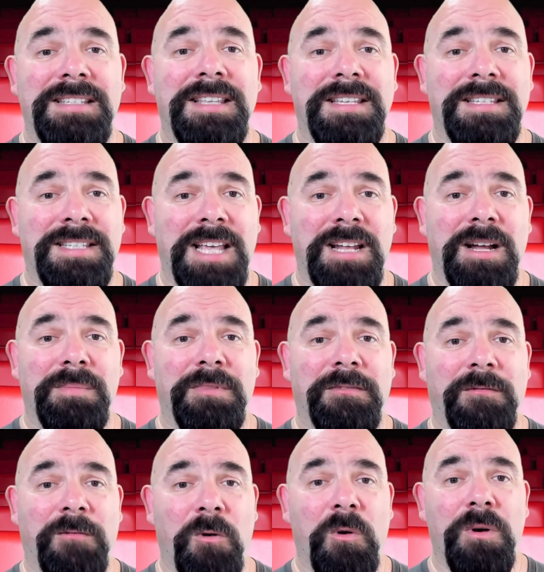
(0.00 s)
the setup
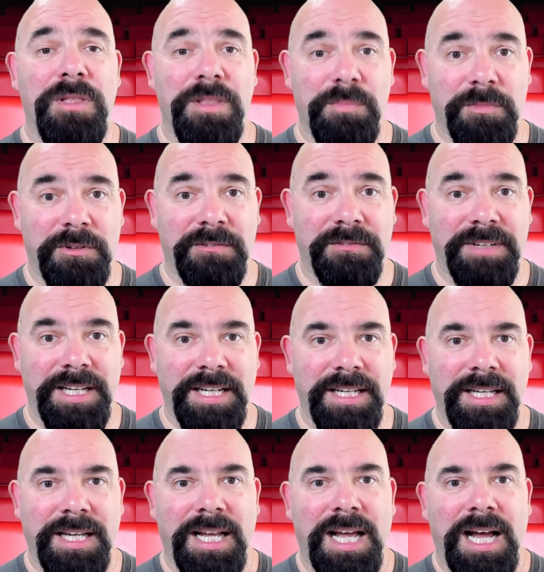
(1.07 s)
for the movie.
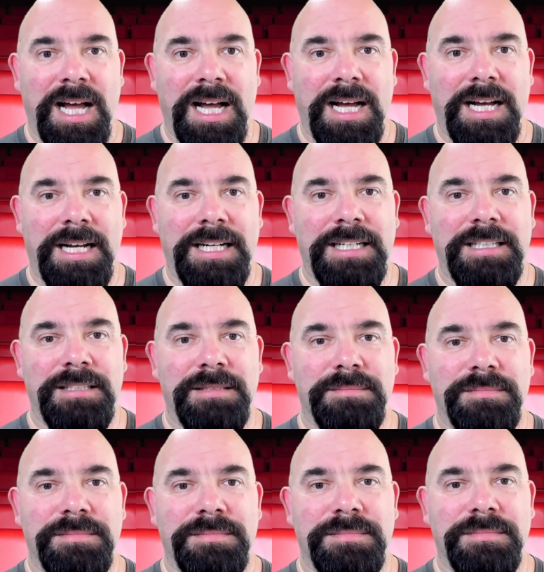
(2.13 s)

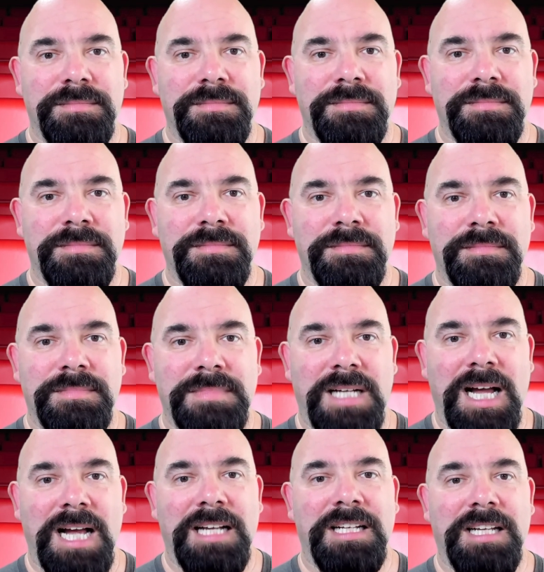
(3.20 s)

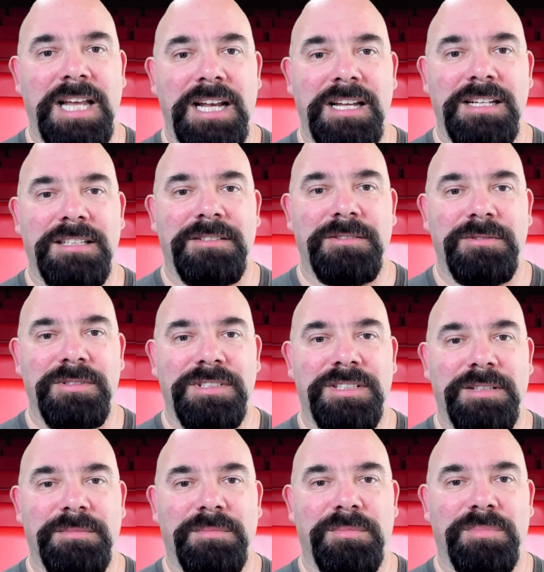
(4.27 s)
I'm going to get into
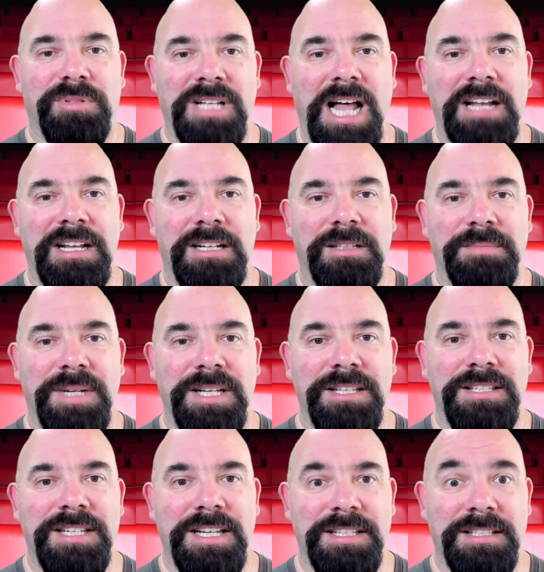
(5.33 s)
some plot
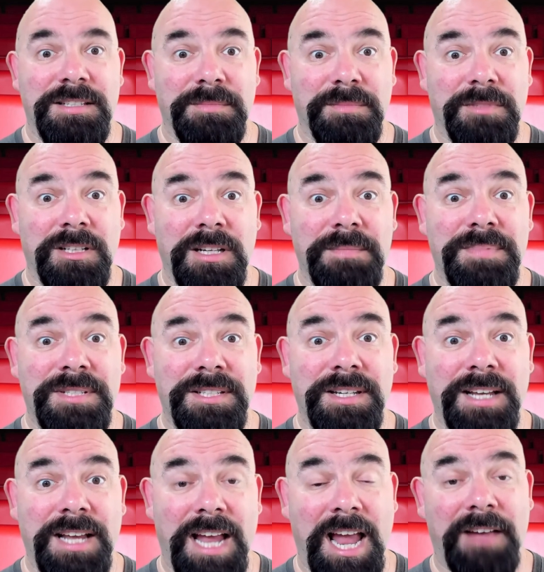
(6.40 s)
elements and some
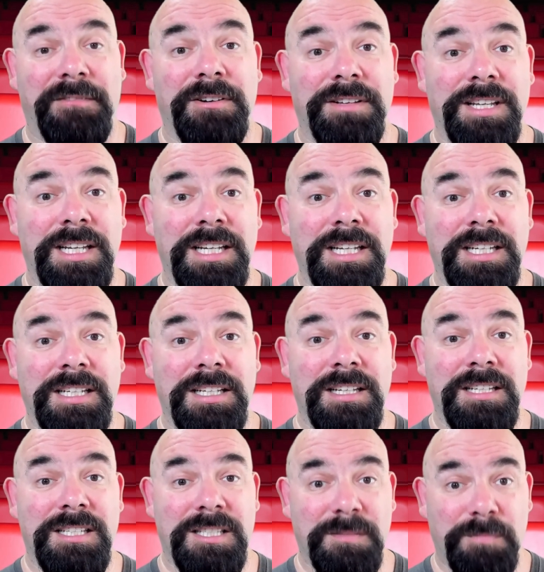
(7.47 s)
clips after the
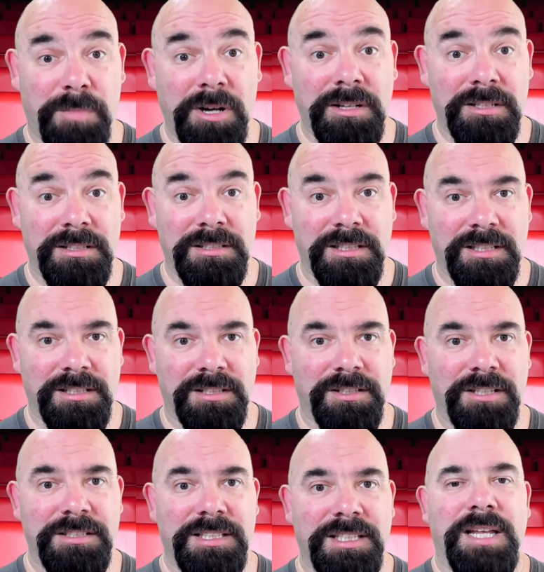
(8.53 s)
spoiler
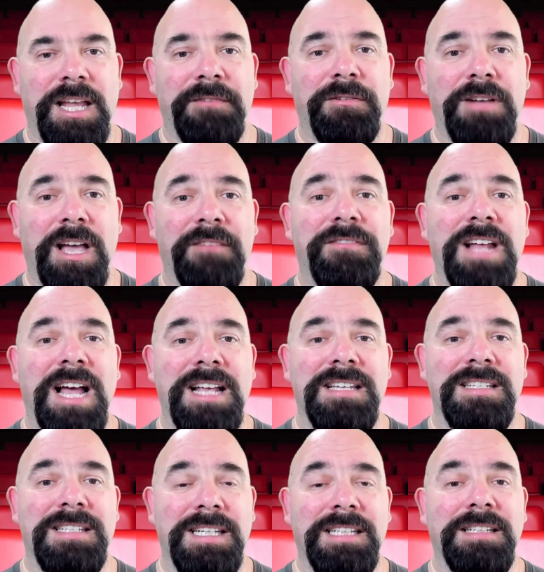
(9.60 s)
alert. If you have
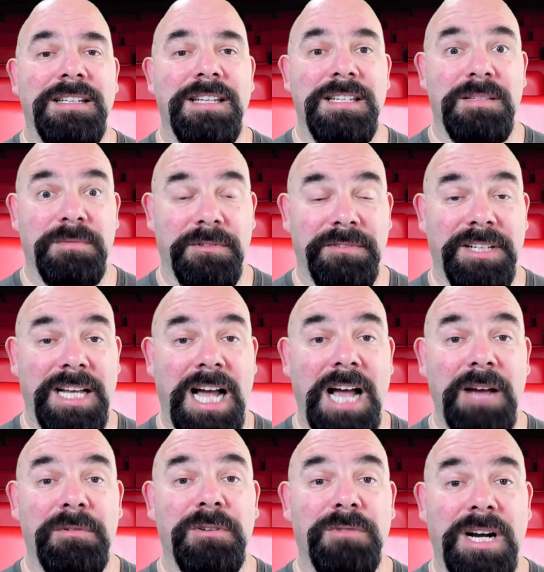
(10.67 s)
not seen this movie,
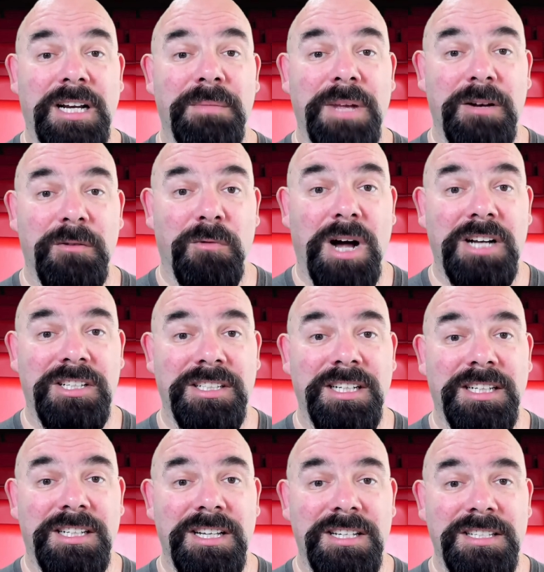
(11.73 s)
I would recommend watching
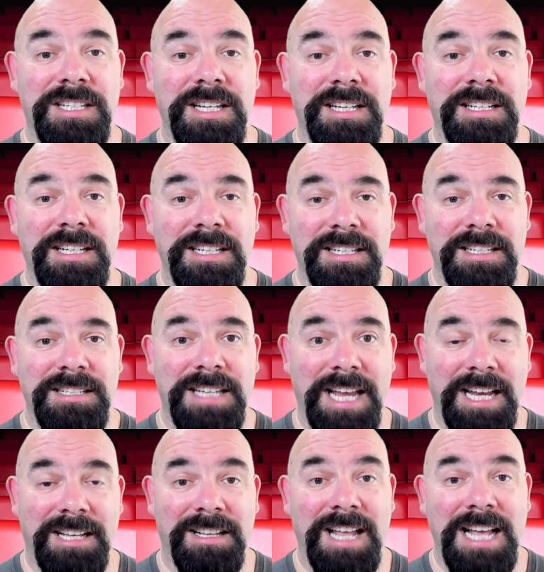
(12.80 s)
it because it is
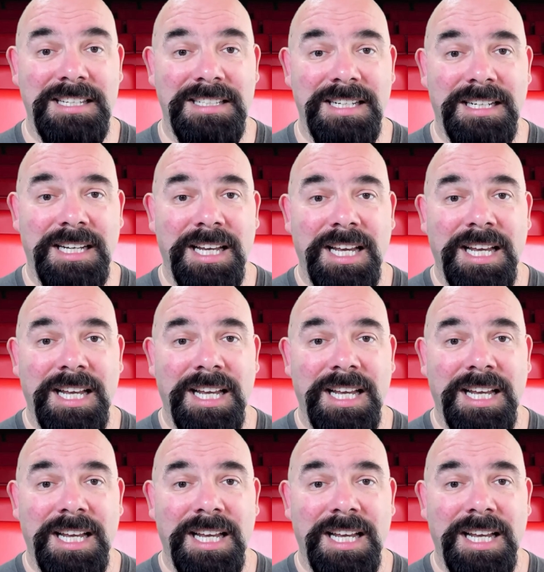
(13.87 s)
a classic.